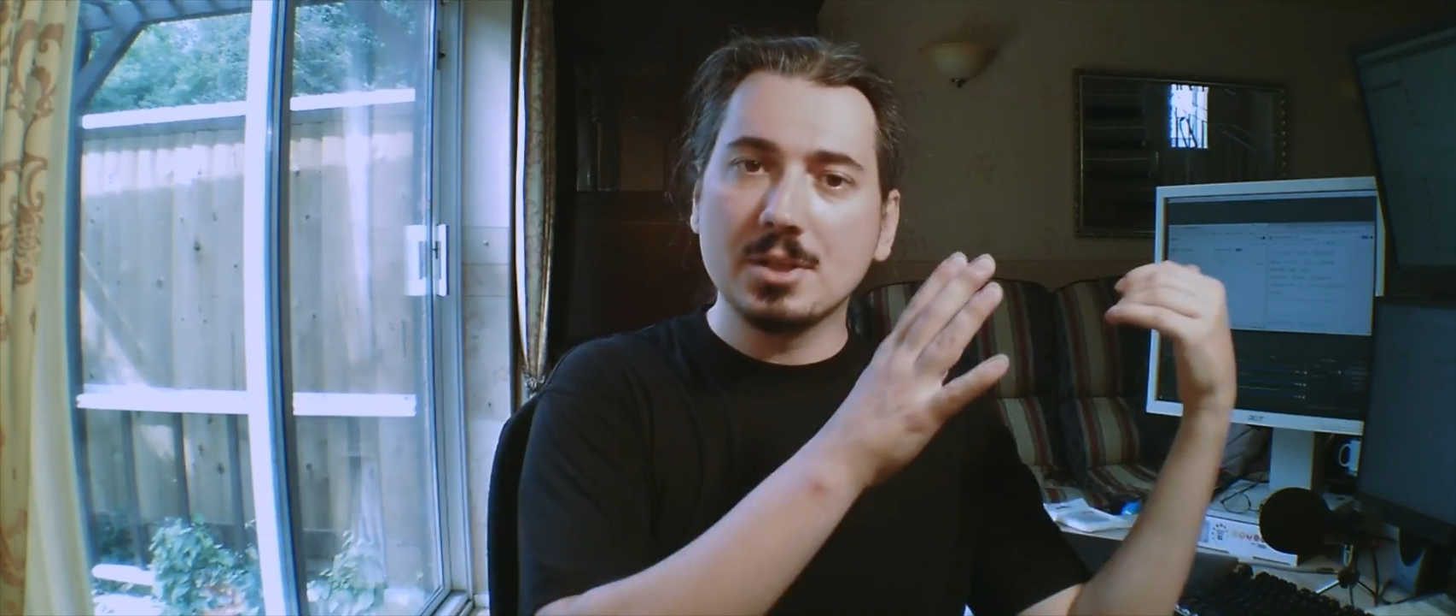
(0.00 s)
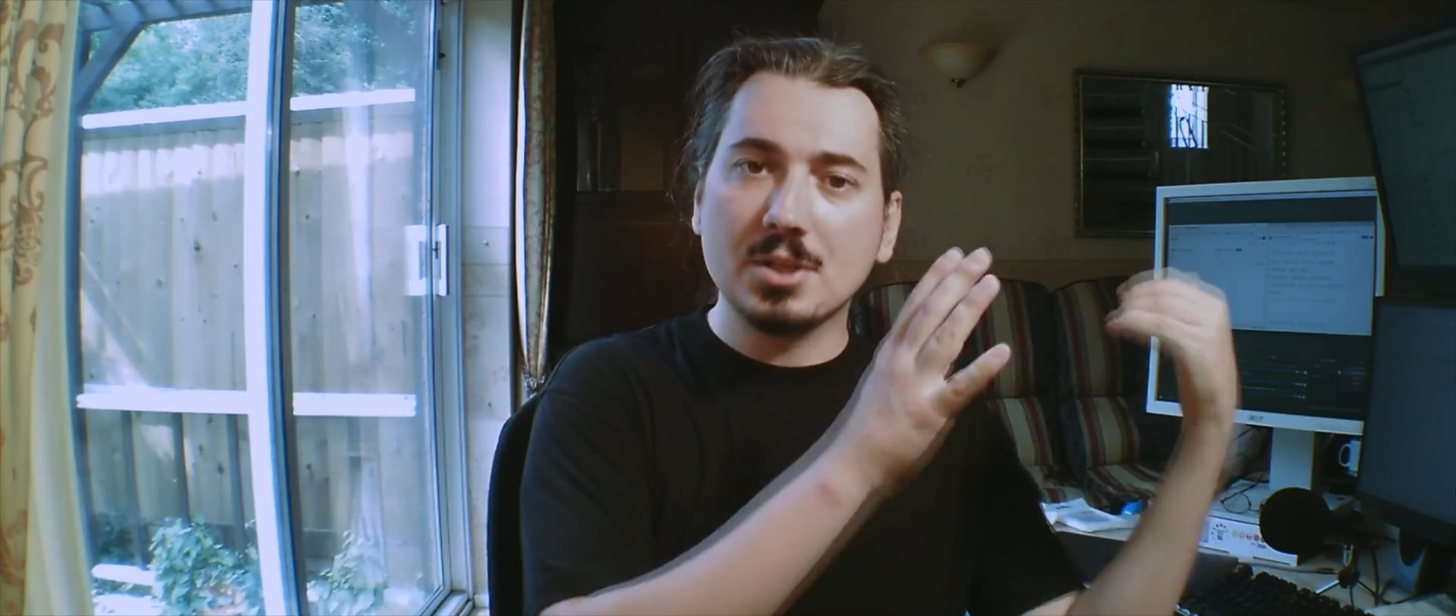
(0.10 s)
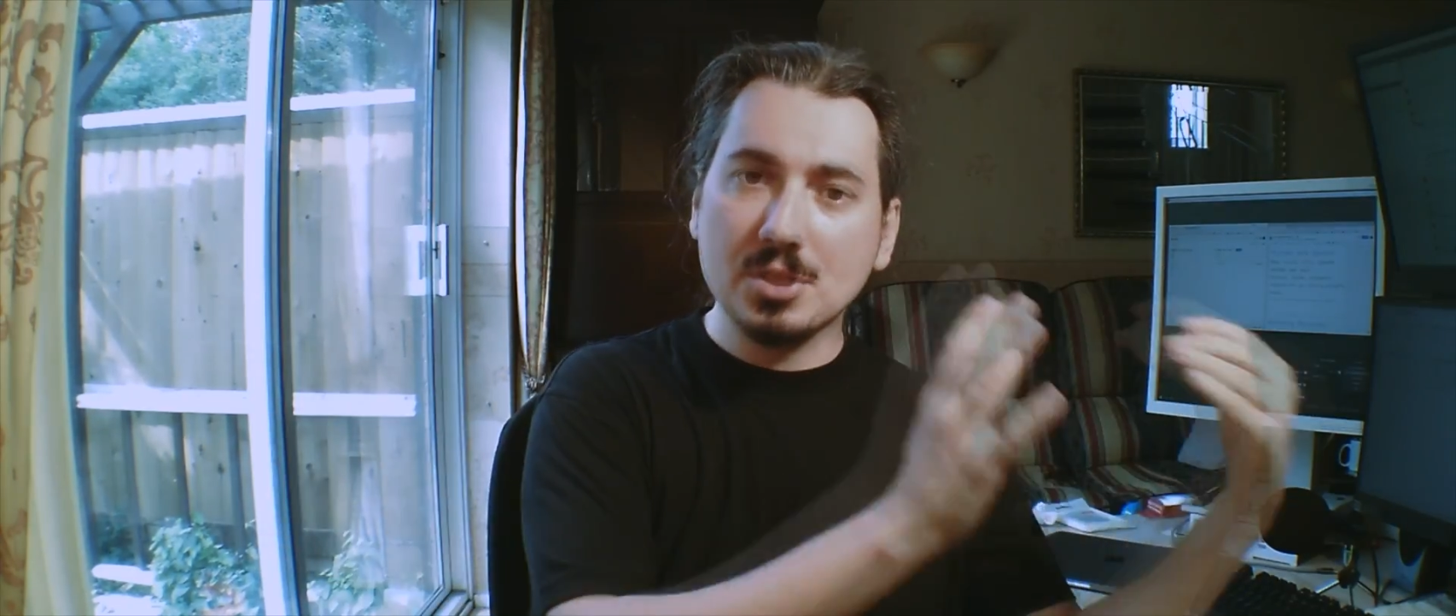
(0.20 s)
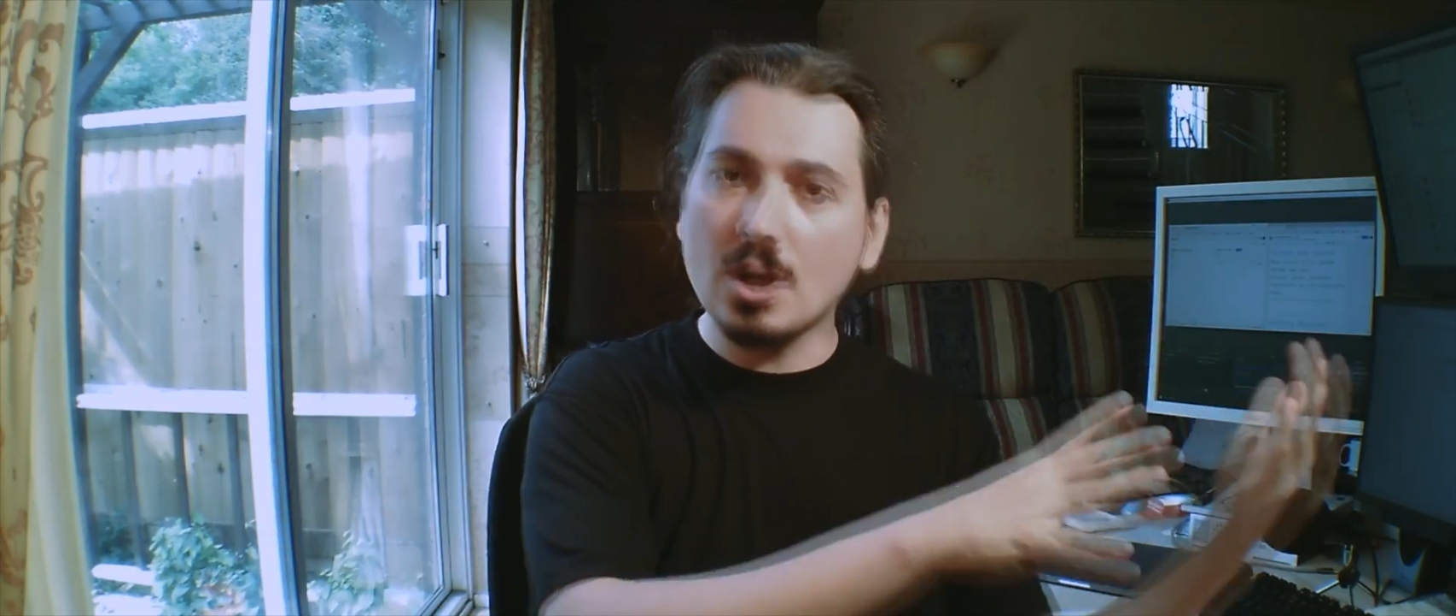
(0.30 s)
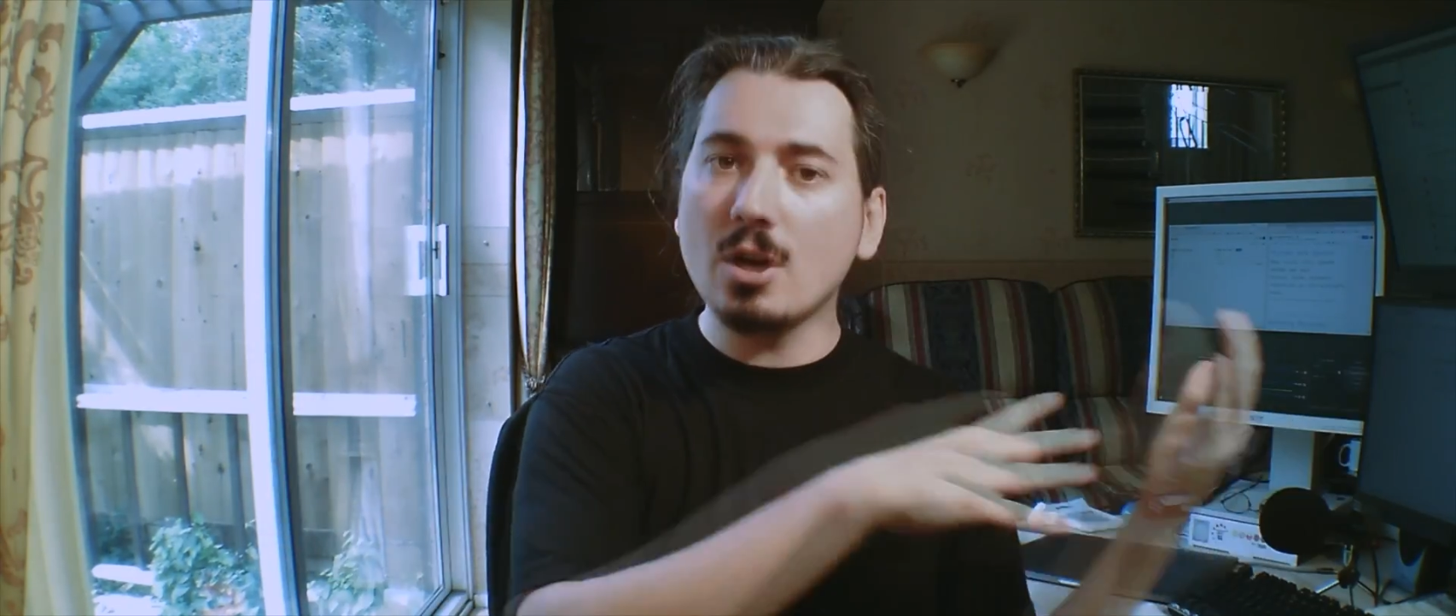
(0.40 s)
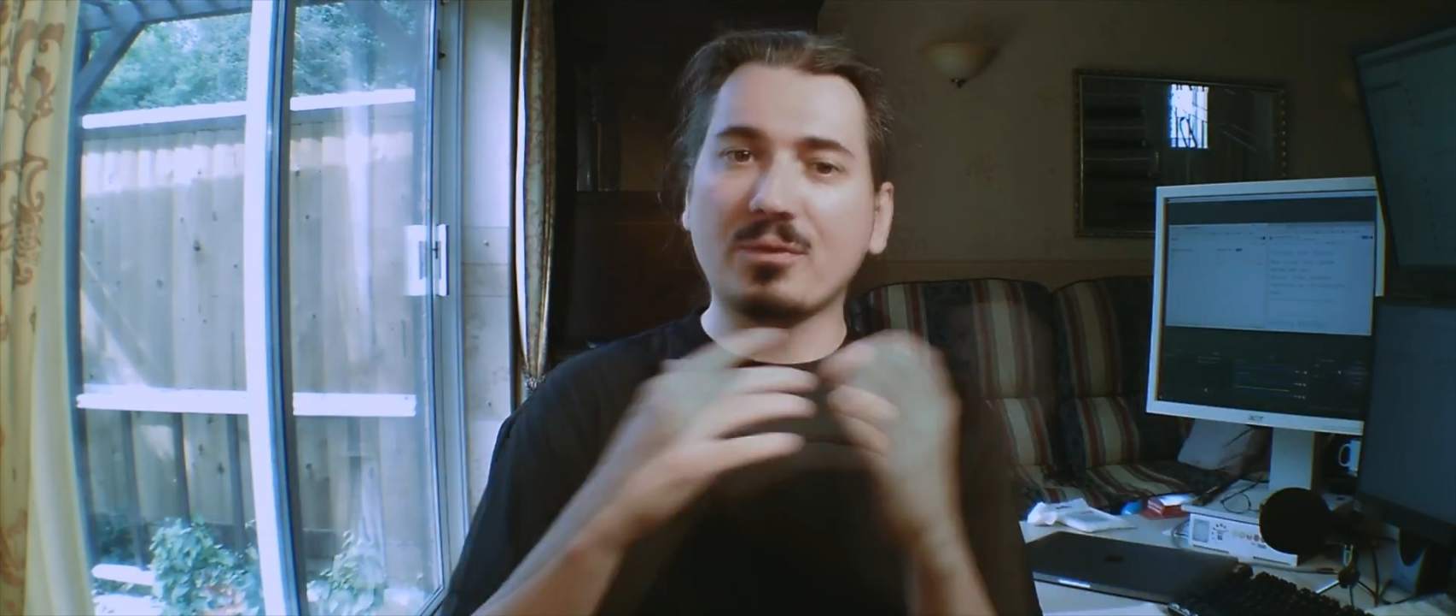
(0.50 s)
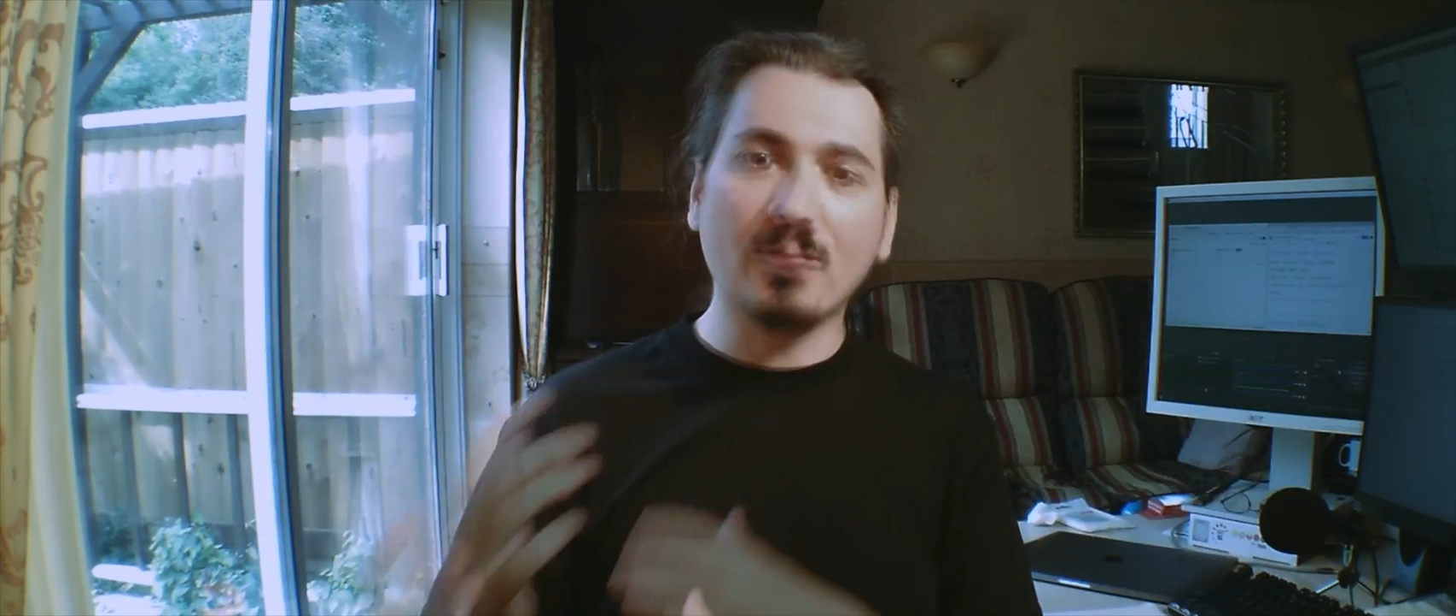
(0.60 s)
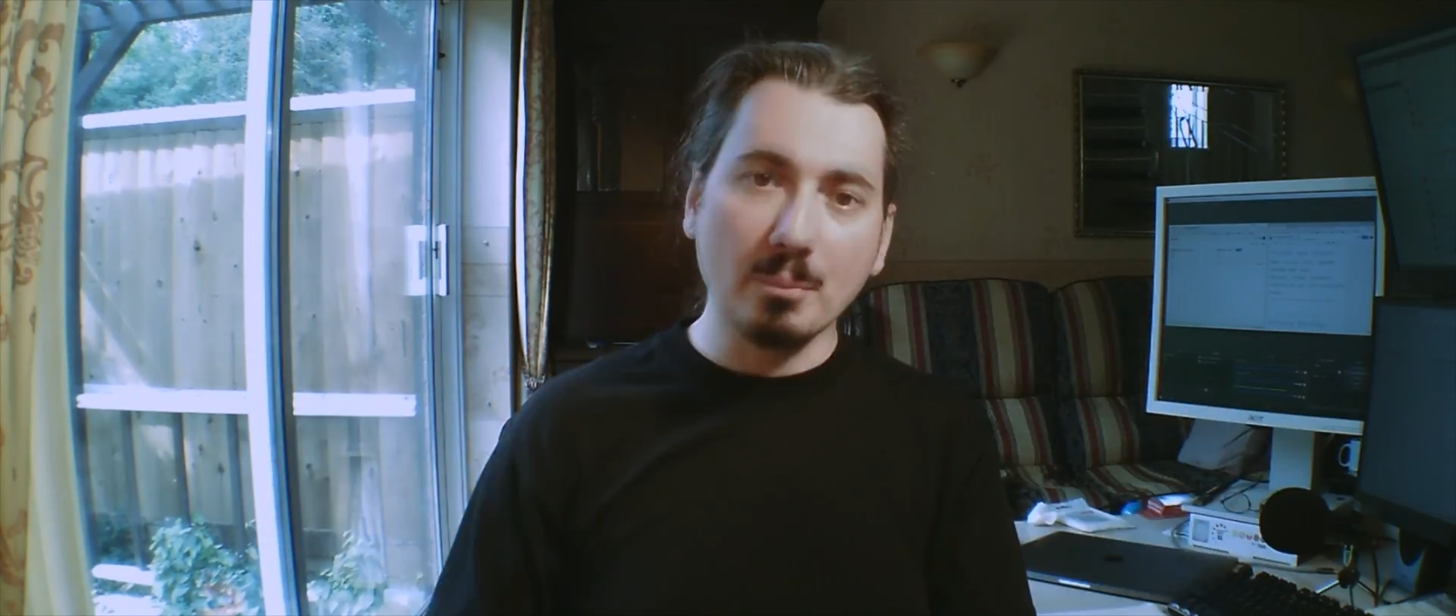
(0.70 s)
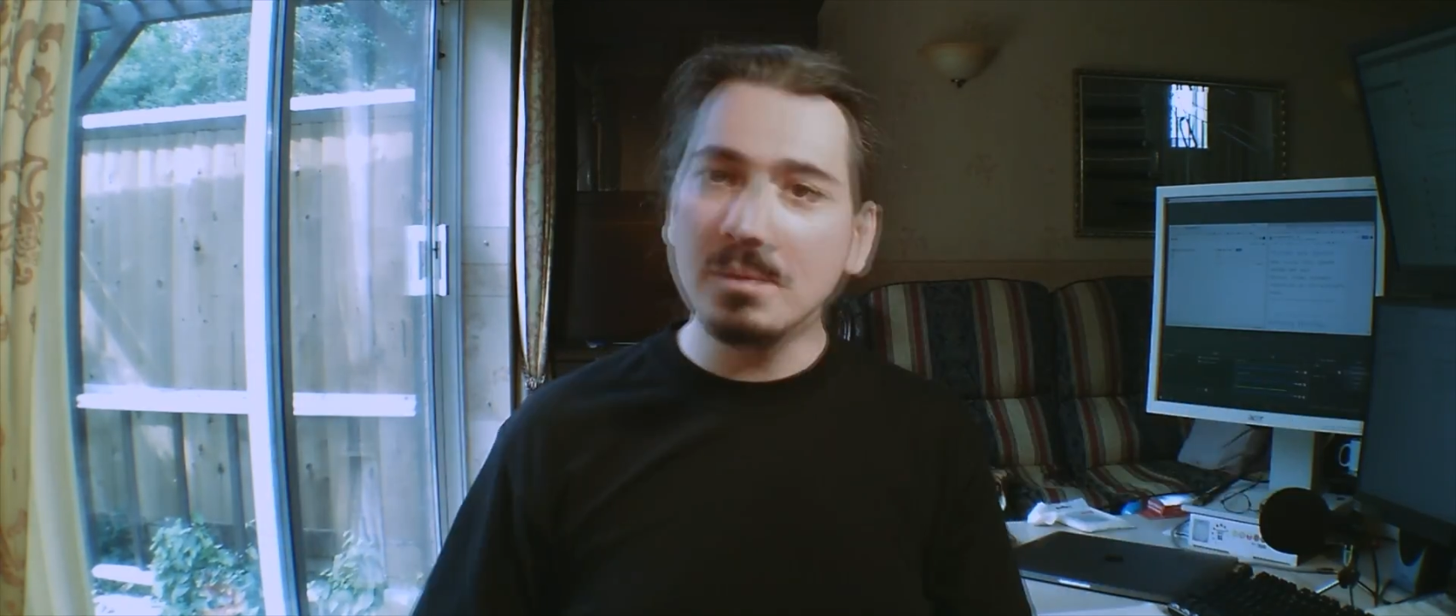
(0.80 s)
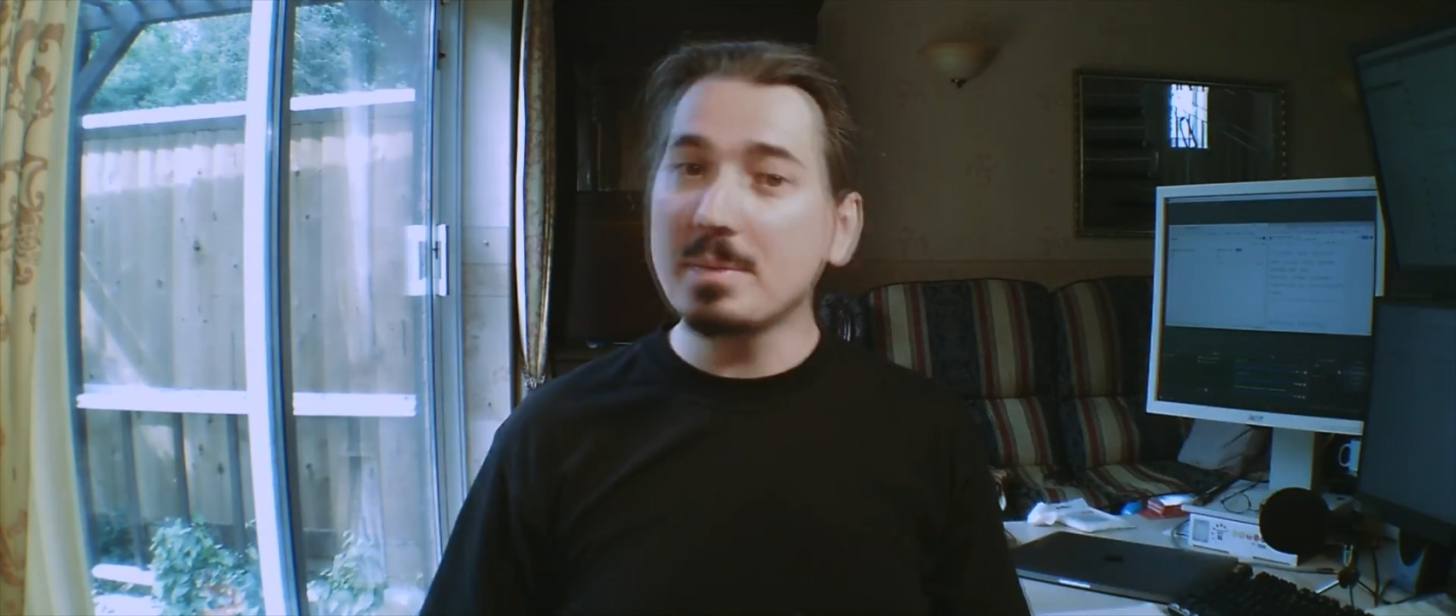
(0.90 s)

start from the